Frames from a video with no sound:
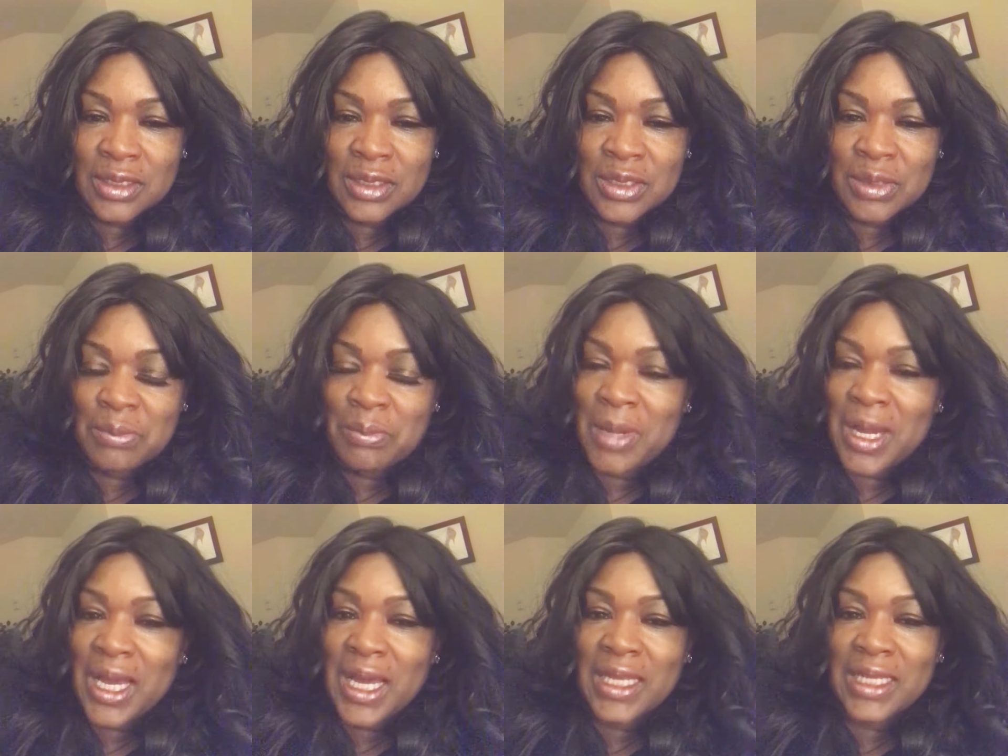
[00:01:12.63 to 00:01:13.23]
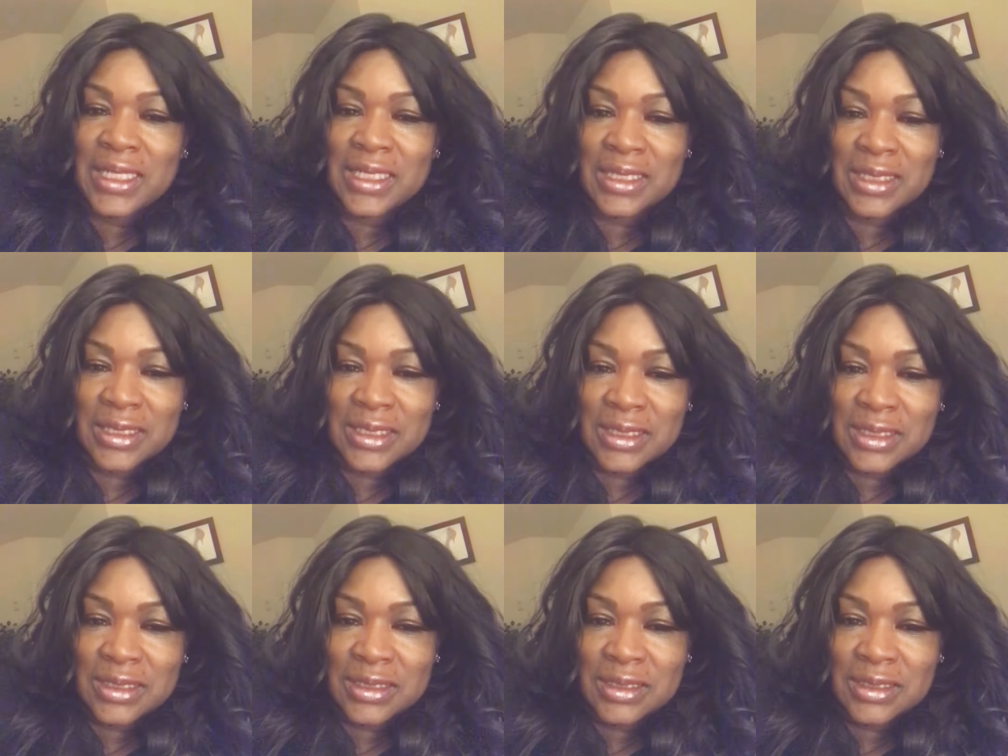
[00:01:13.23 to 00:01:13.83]

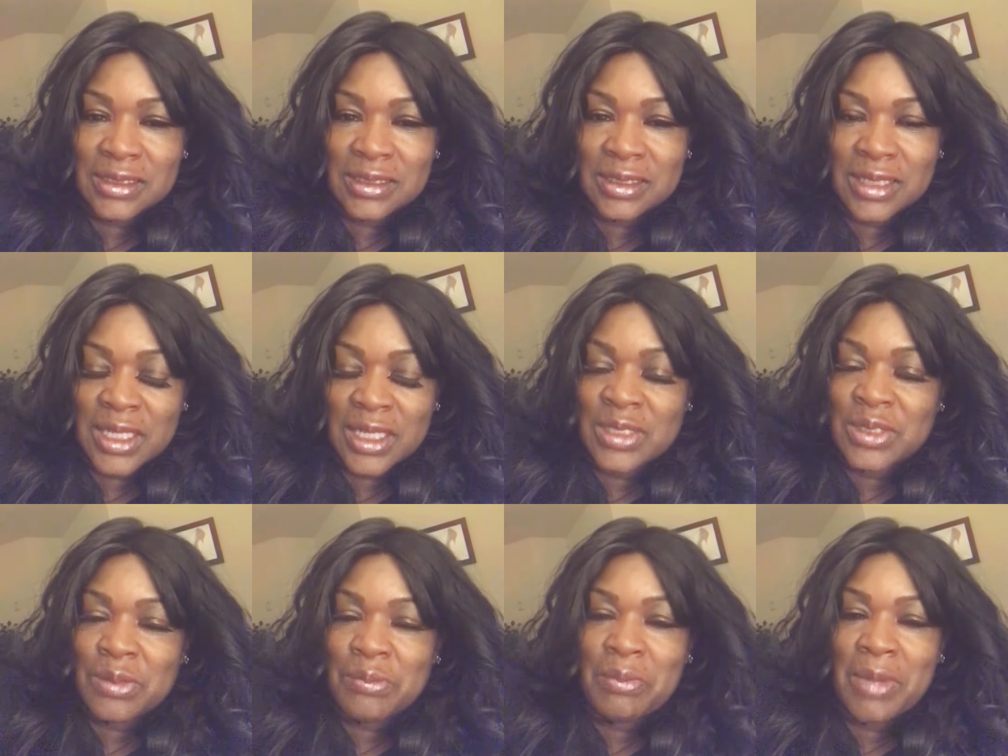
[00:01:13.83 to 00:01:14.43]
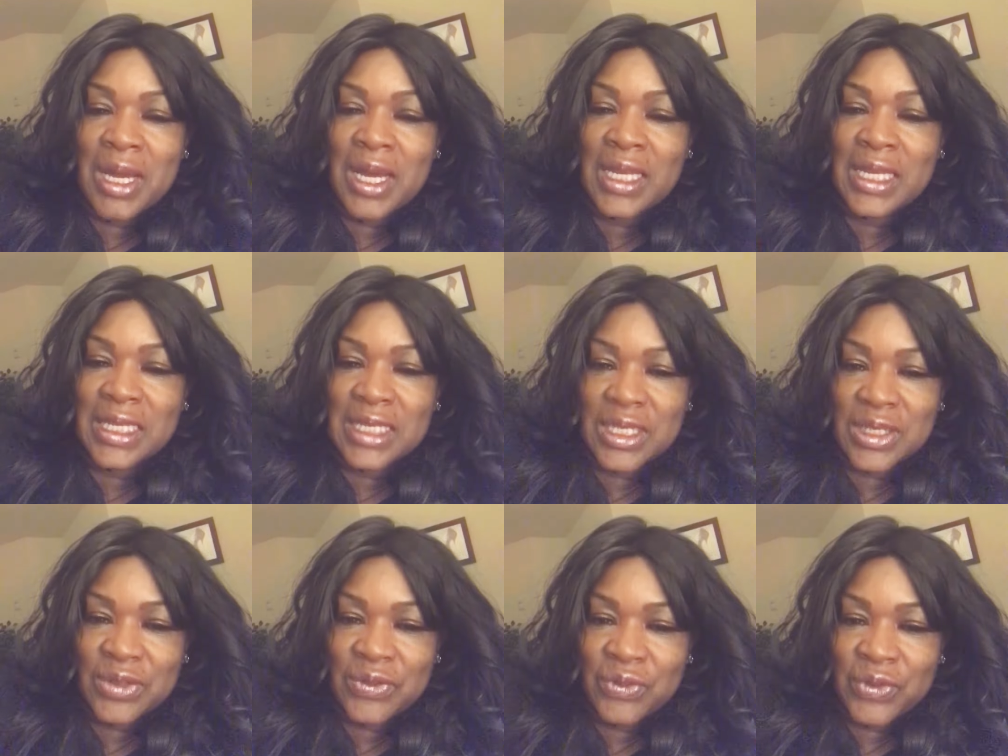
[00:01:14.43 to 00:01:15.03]
demonically, a demonic
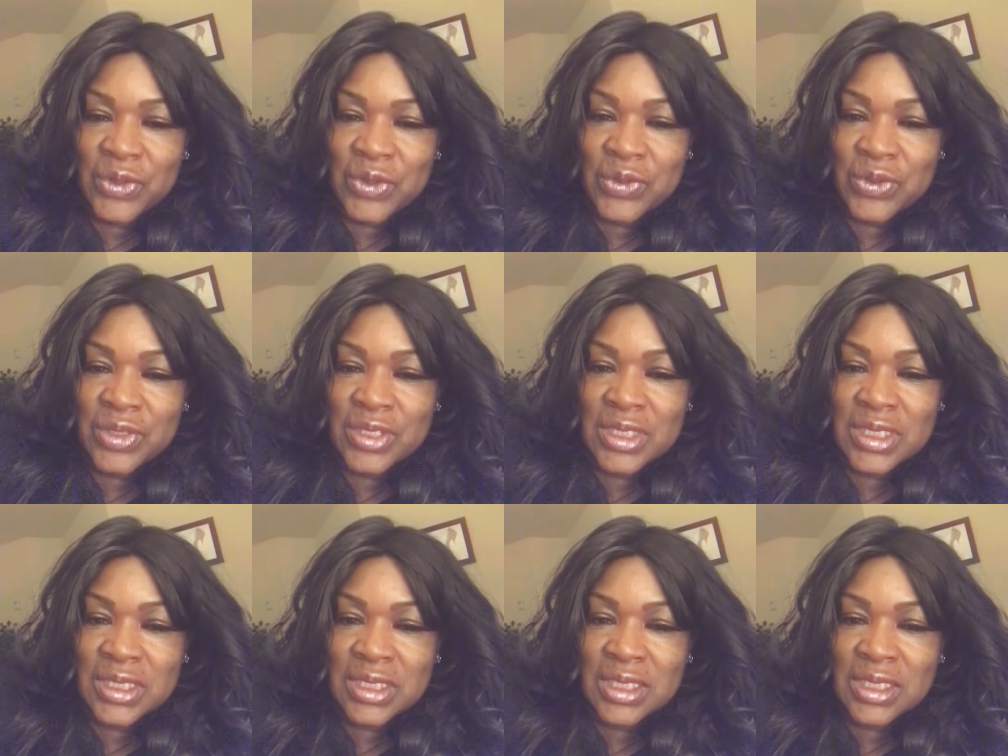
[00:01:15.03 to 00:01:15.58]
influence?